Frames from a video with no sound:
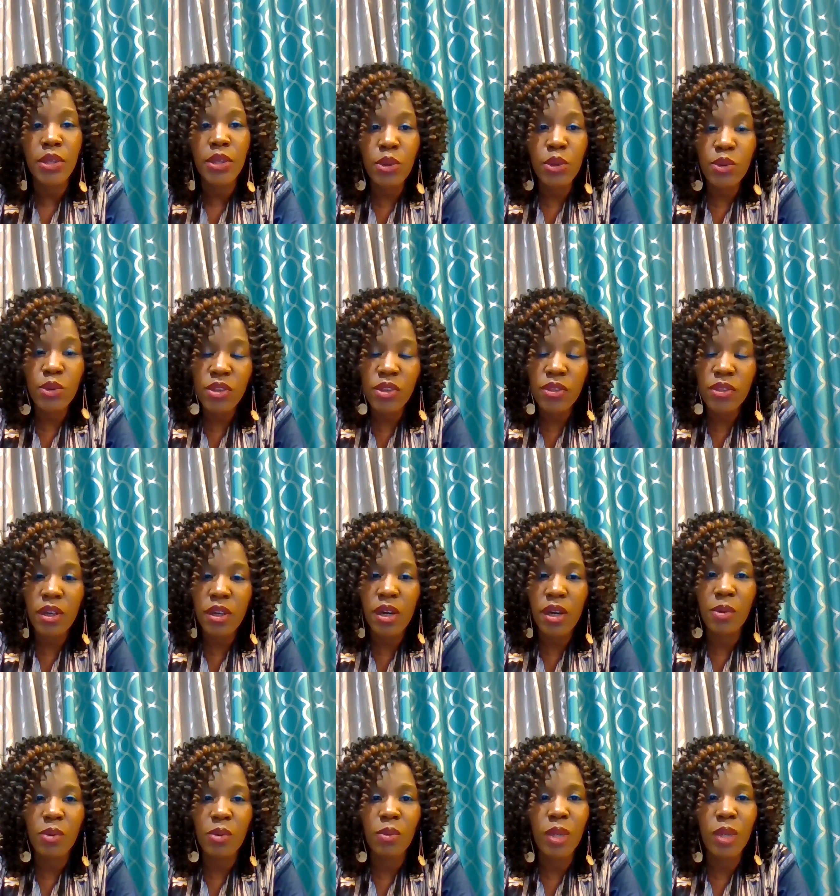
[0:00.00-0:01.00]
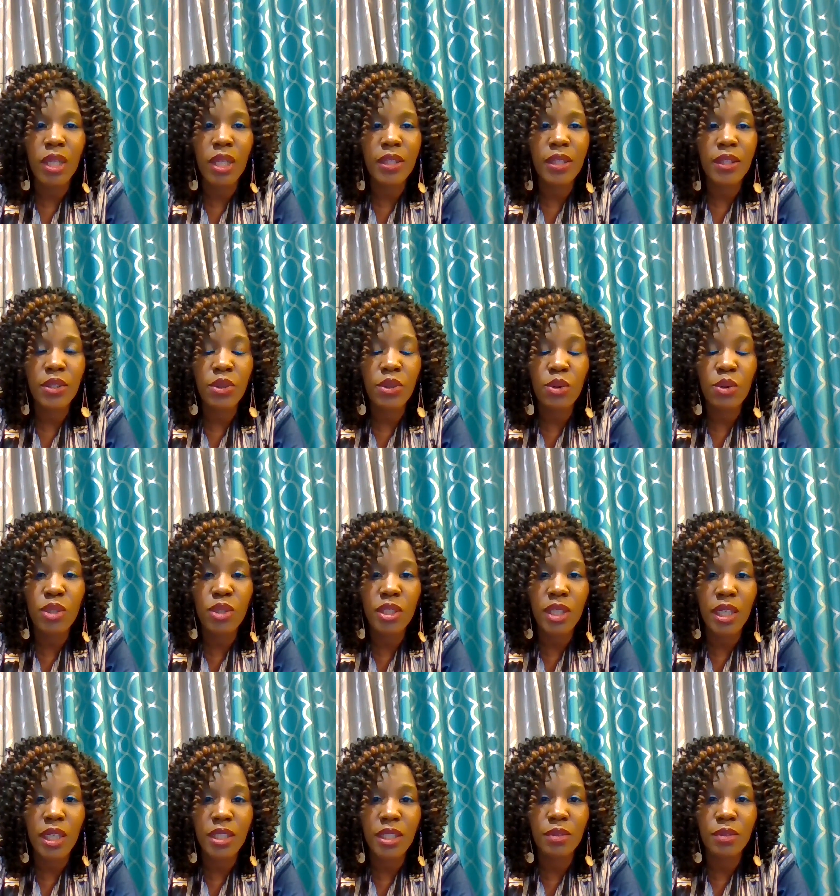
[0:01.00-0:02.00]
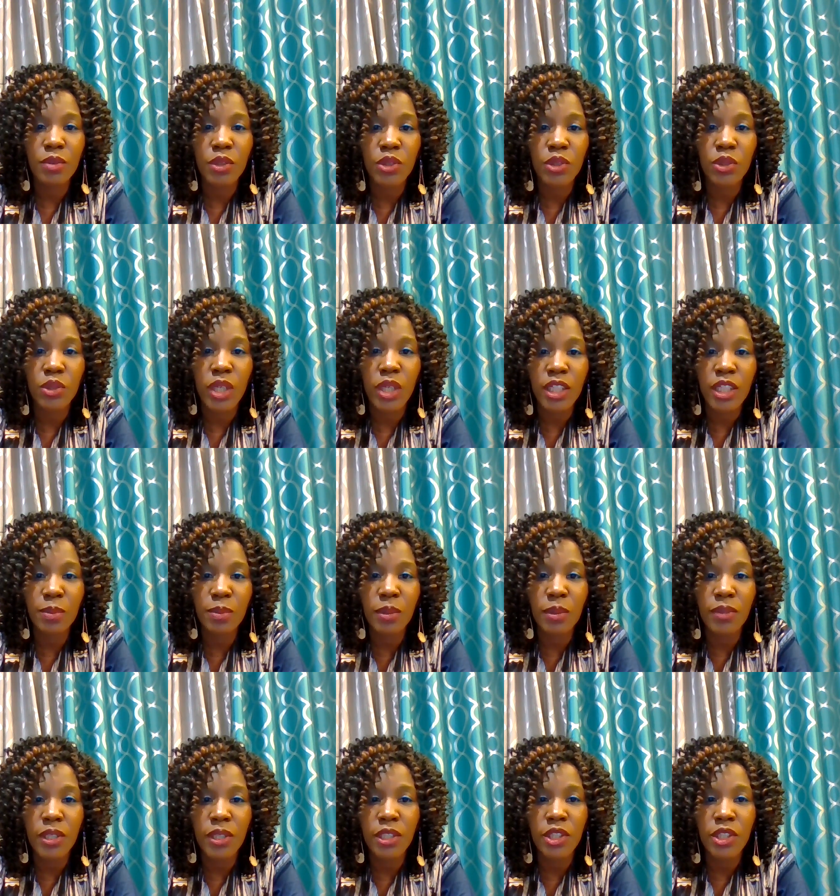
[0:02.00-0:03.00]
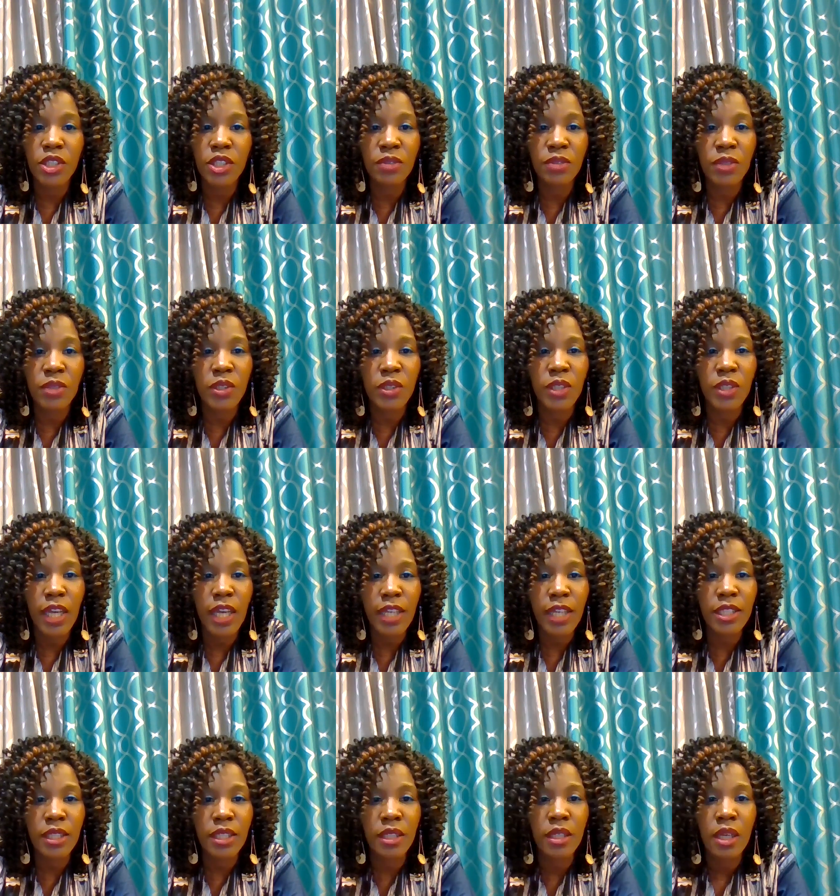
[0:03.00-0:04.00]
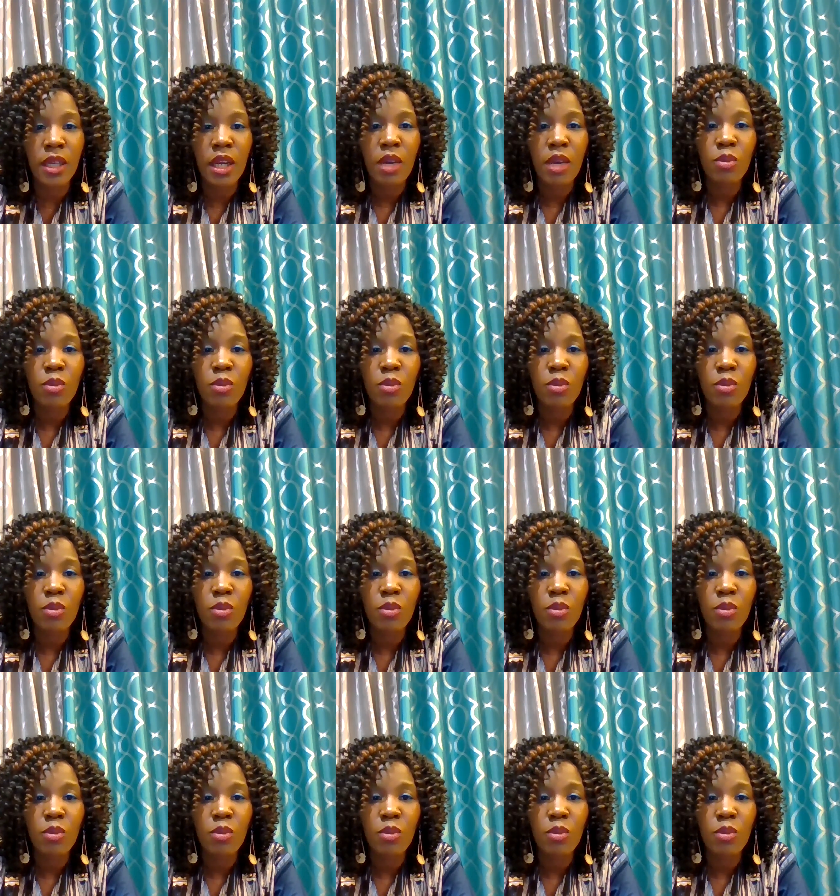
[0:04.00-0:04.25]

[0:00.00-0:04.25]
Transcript: using the Commonwealth Youth Task Force on HPV and cervical cancer,